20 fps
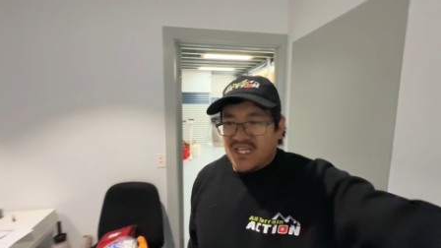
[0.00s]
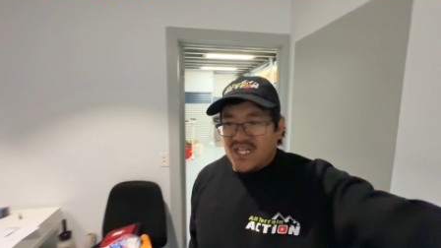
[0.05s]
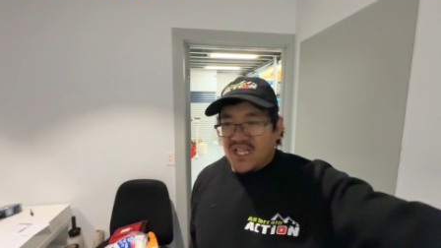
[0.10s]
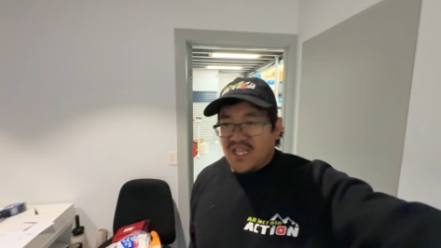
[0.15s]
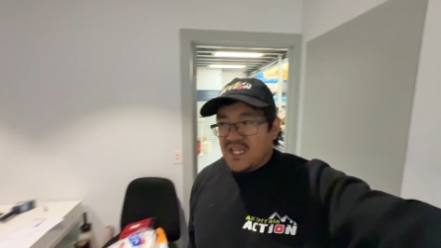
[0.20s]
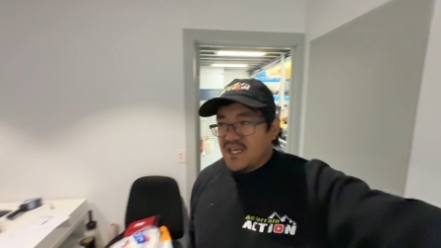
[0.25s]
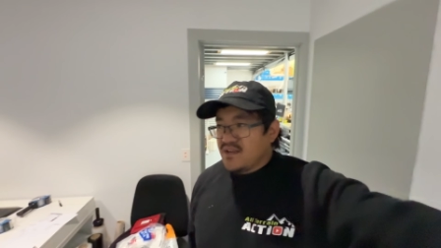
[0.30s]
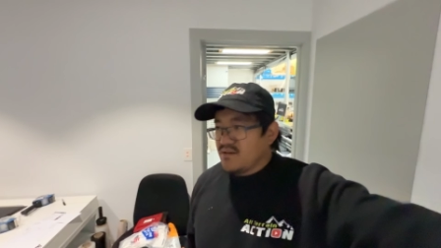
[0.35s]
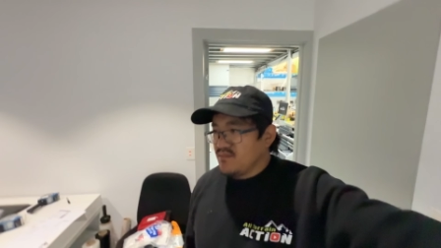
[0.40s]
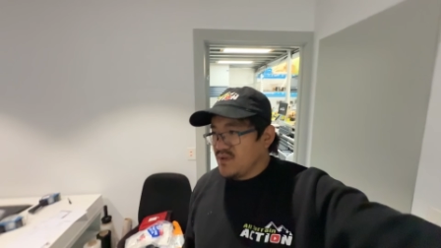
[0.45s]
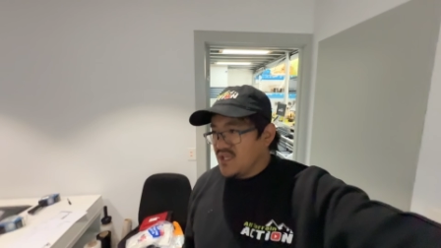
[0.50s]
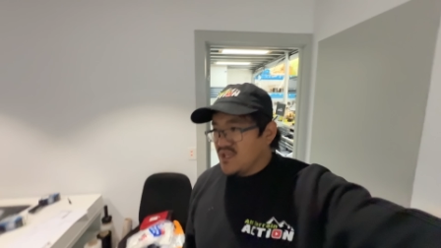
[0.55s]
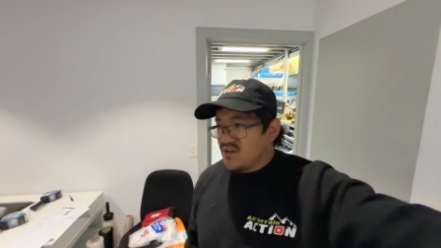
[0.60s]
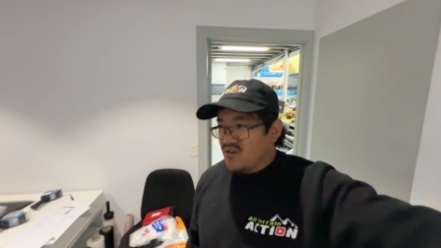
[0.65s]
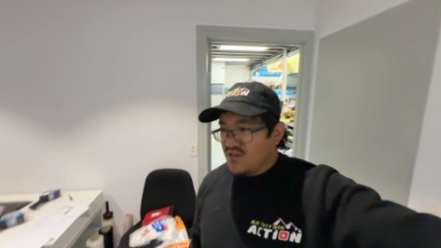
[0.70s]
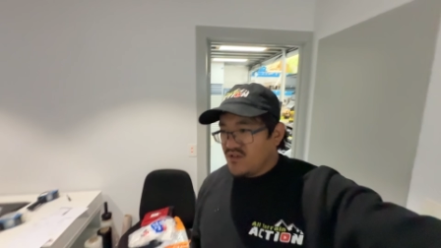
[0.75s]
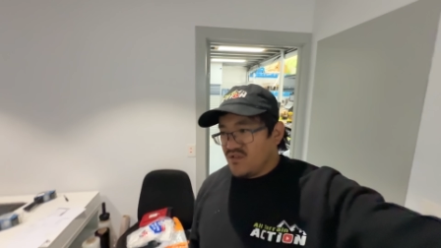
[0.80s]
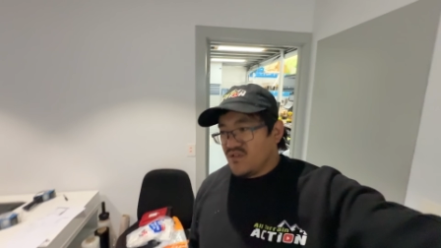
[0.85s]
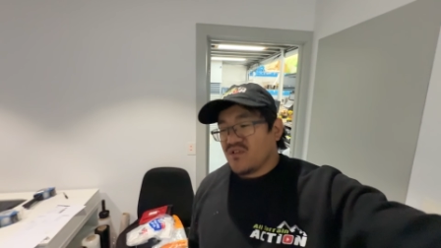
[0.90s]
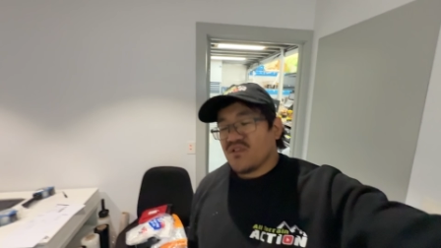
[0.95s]
let me
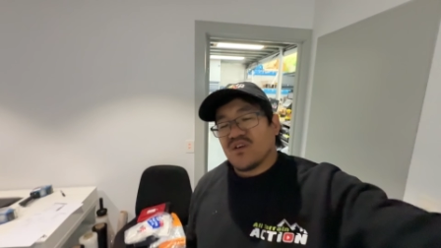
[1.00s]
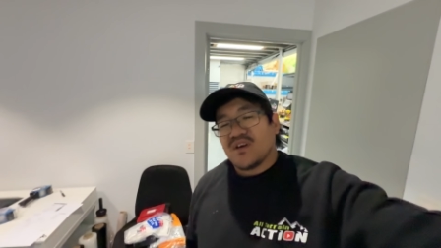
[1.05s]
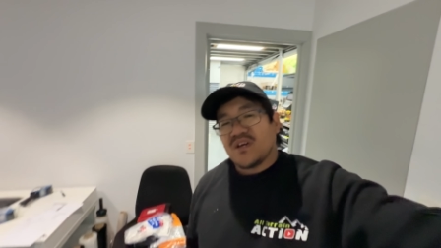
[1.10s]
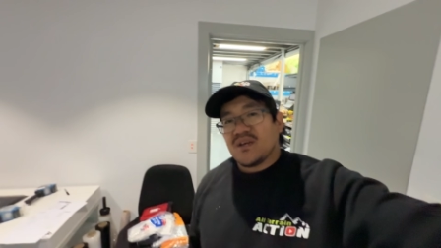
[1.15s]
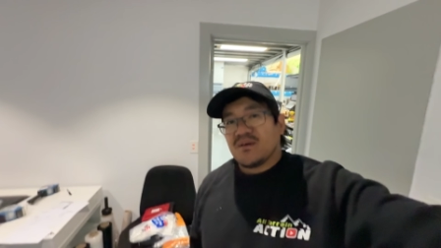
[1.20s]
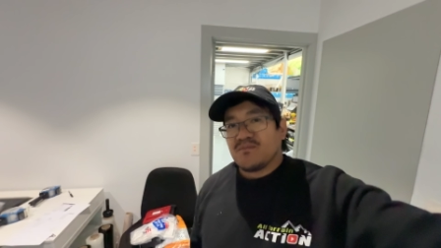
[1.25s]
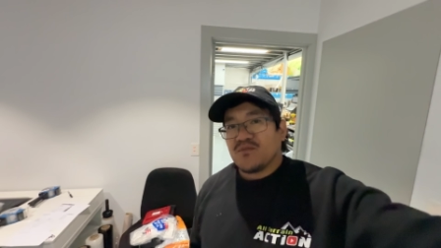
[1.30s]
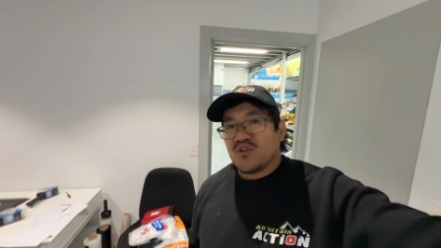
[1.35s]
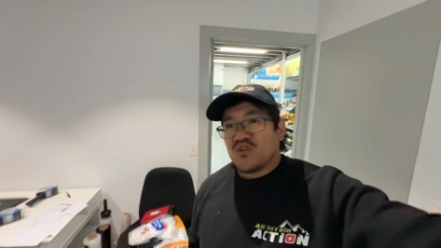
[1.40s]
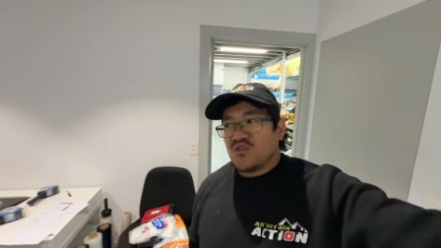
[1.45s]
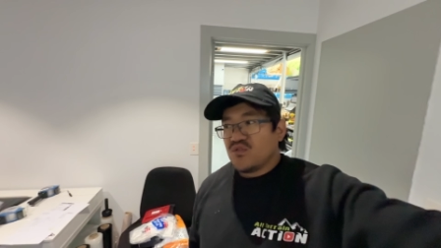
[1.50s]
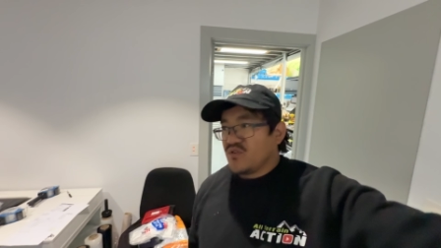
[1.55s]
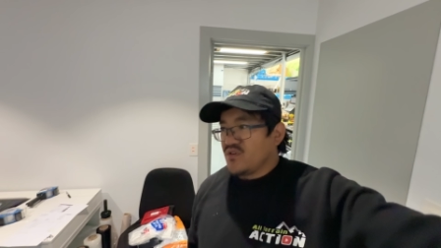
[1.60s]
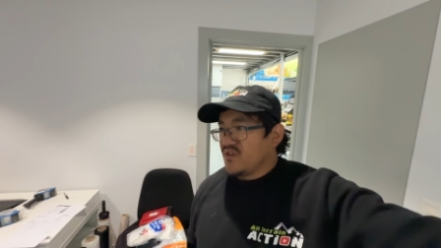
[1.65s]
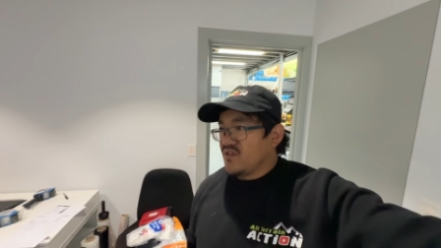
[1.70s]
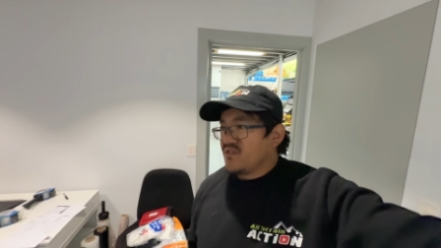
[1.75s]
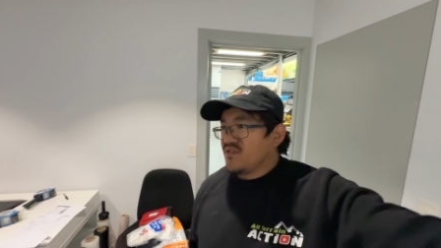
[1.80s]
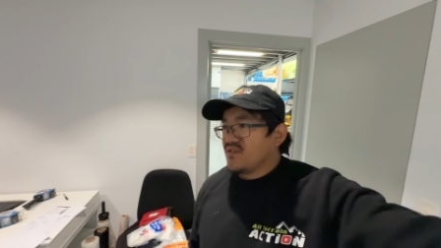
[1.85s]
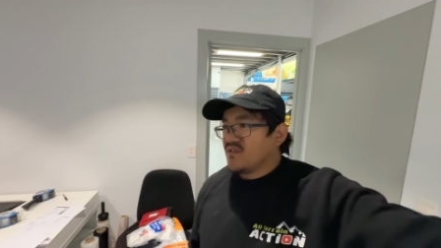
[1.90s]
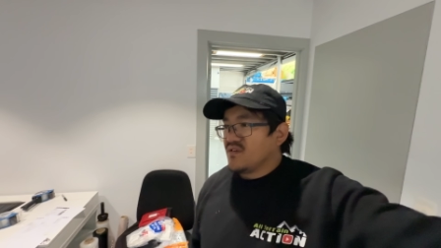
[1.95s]
know because I am
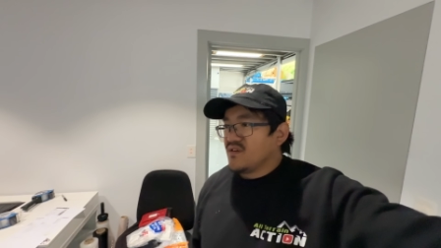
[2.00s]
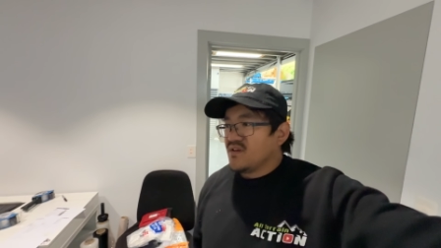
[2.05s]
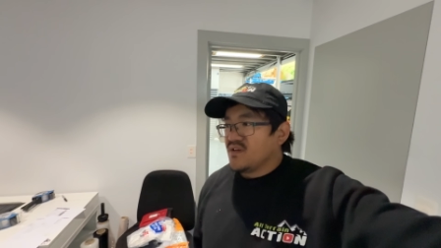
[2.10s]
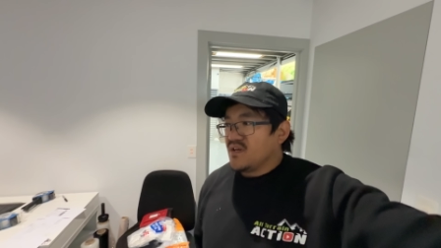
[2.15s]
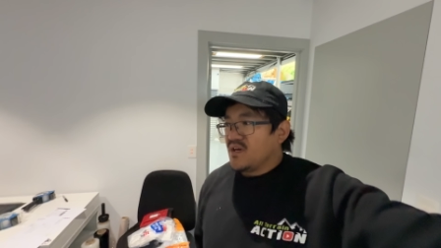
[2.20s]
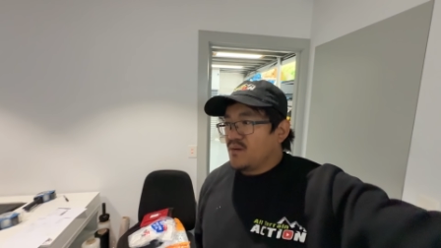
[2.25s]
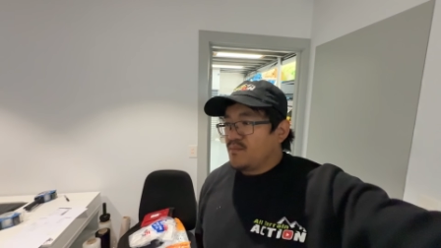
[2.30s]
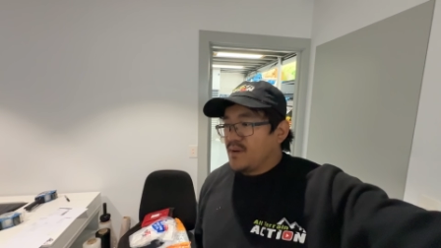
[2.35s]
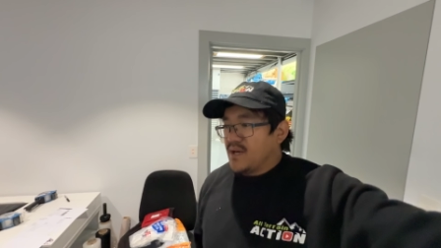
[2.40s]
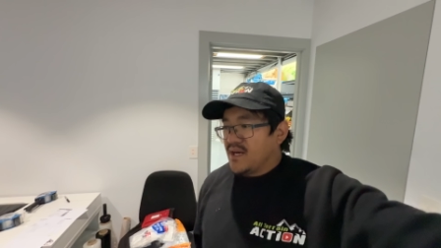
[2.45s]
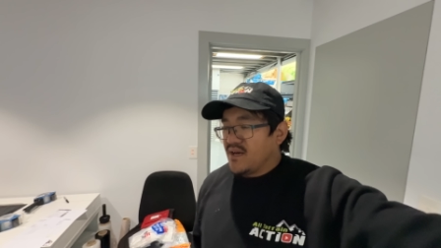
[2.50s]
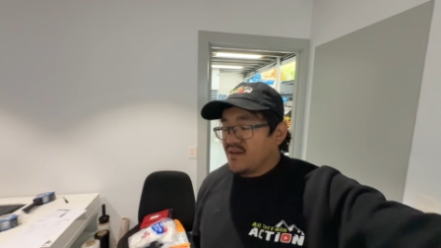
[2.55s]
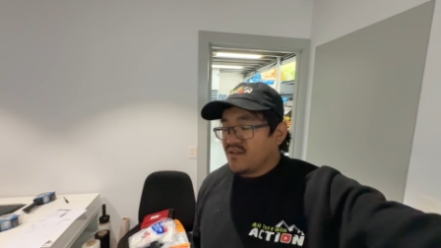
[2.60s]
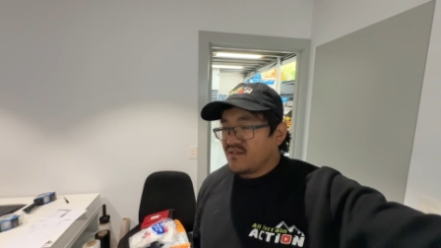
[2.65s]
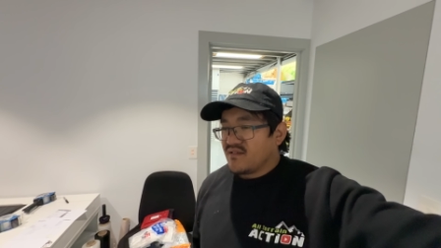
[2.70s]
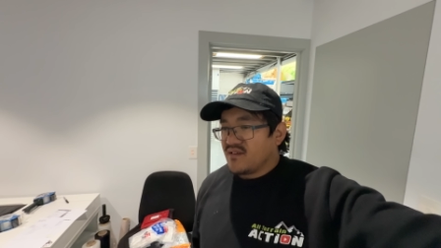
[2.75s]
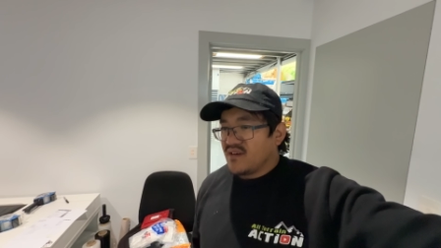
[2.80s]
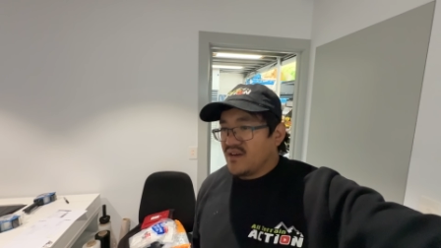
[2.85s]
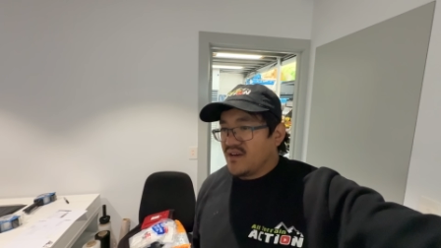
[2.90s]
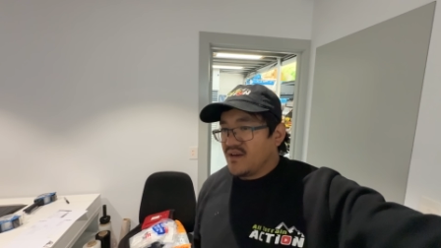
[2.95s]
curious
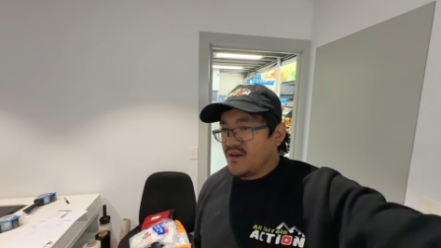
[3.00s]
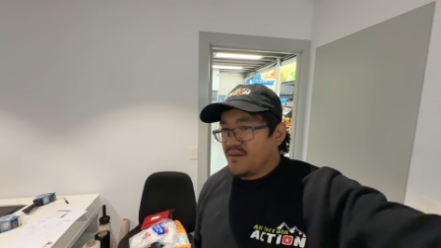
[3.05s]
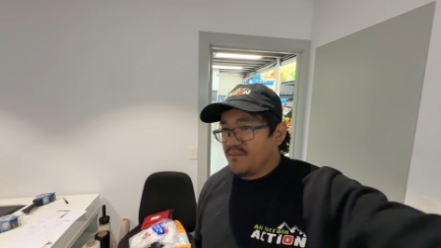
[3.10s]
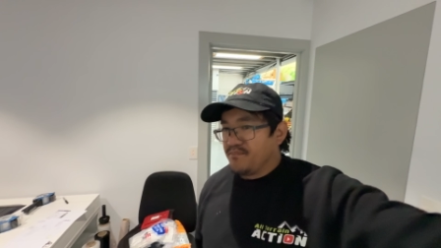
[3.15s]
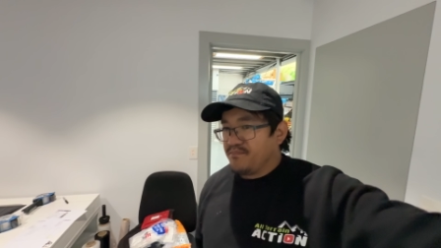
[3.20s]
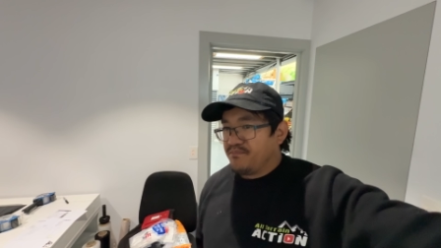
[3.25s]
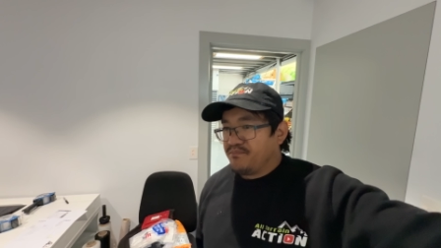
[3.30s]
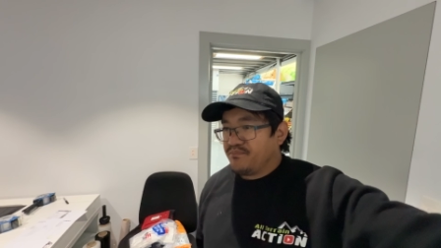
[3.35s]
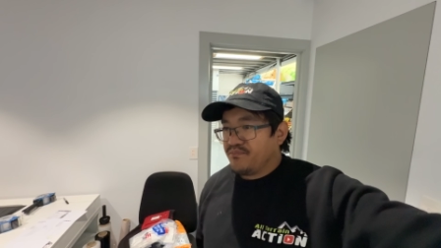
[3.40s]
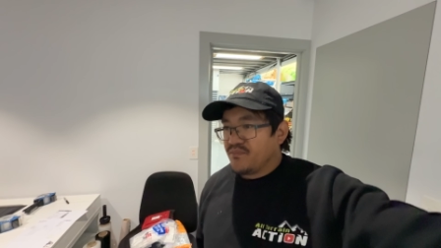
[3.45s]
about um,